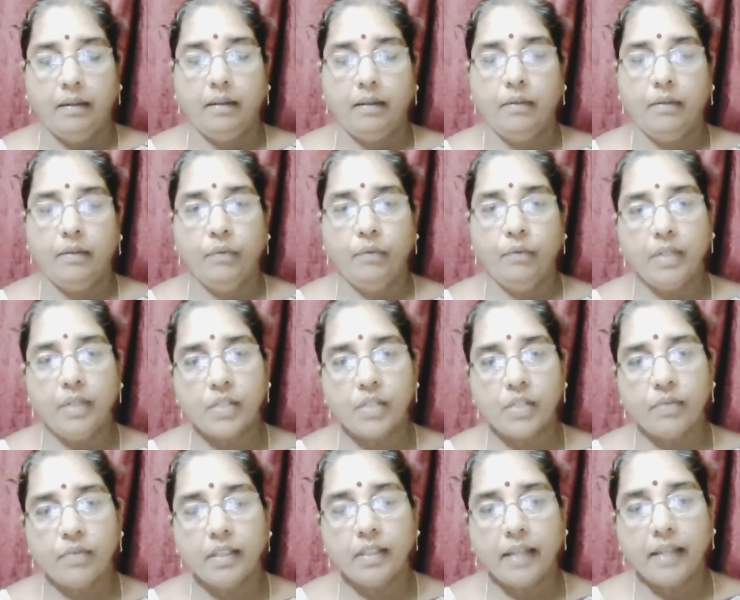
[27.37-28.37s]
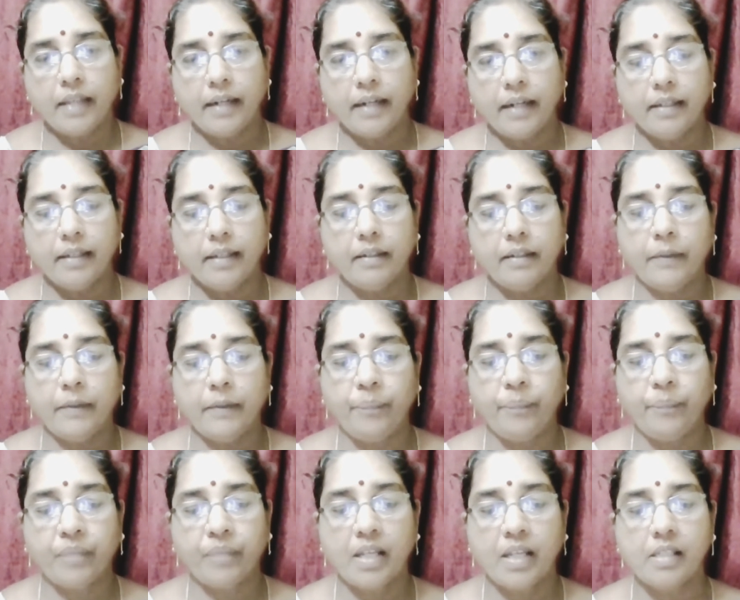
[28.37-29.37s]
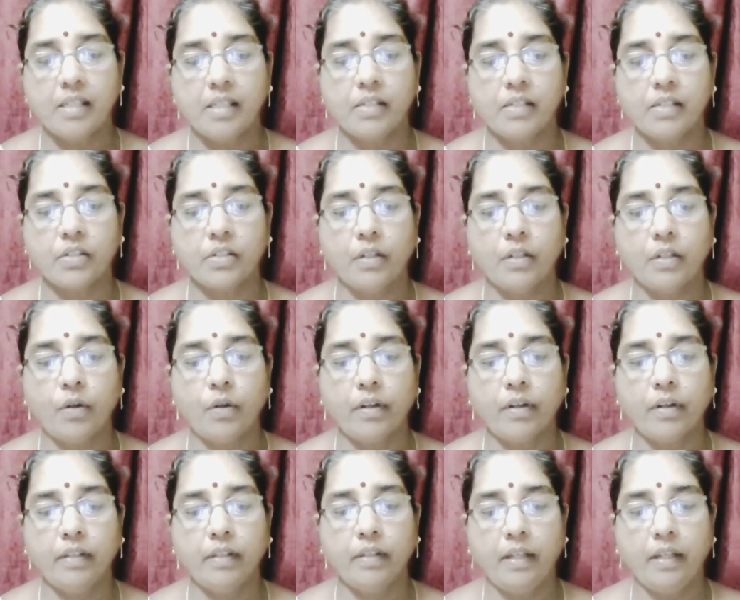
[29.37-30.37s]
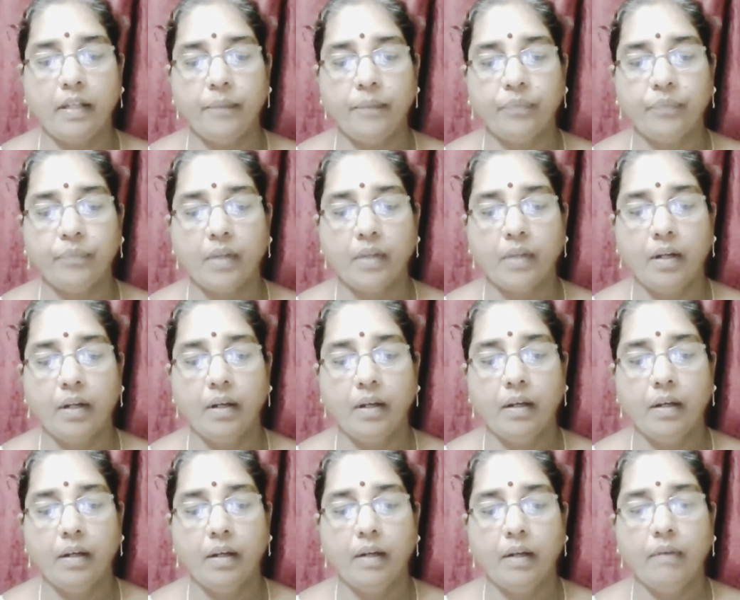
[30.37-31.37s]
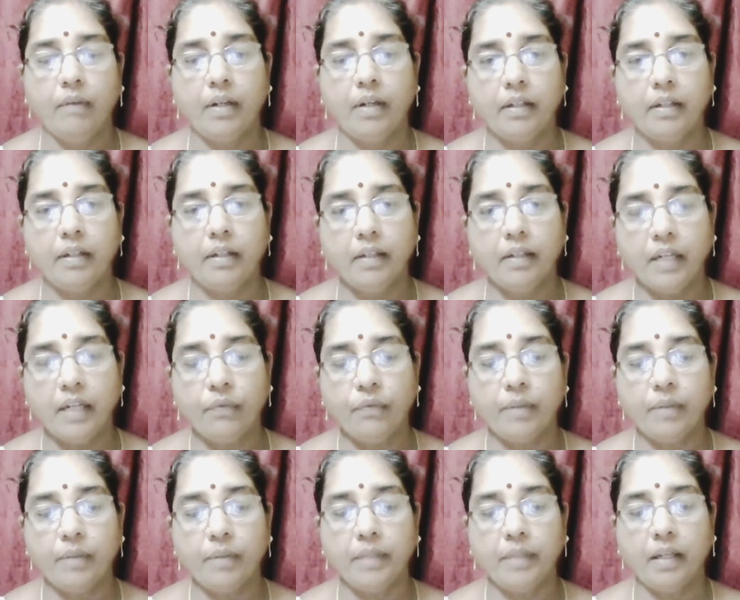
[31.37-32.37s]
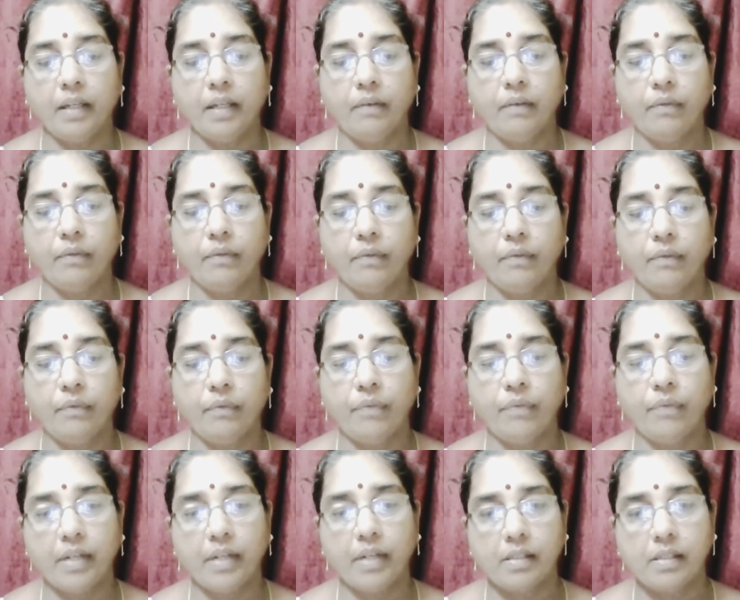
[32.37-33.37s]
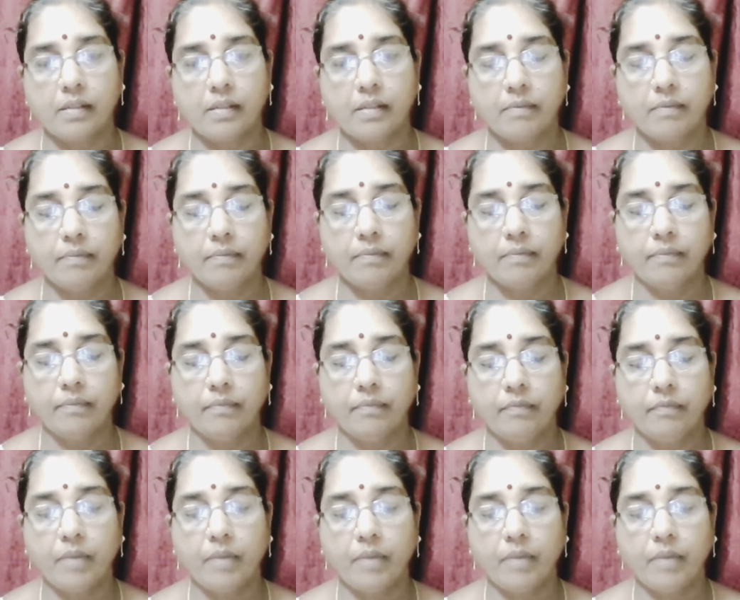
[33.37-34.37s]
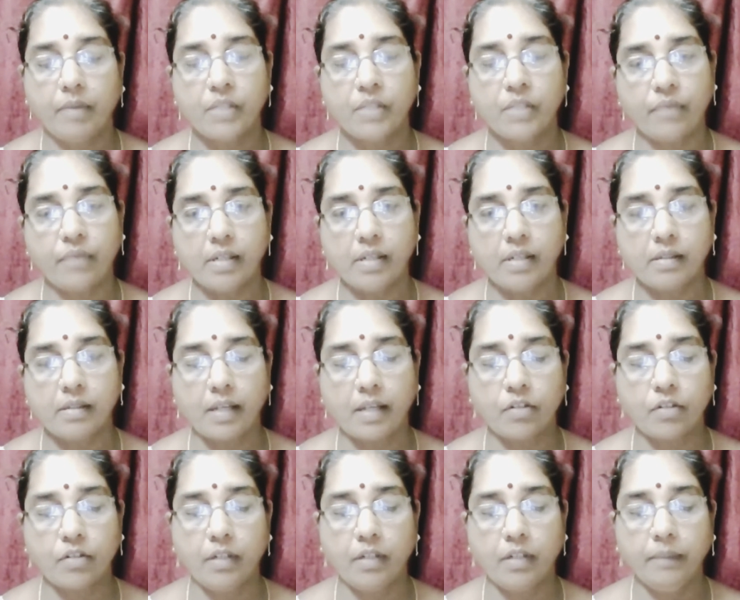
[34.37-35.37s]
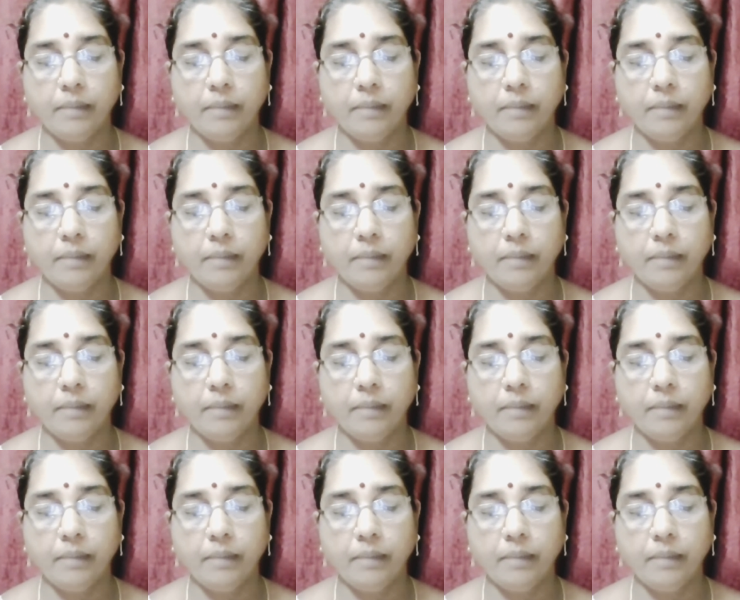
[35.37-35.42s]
Wordsworth and his sister Dorothy were returning from their friends, from his friends actually,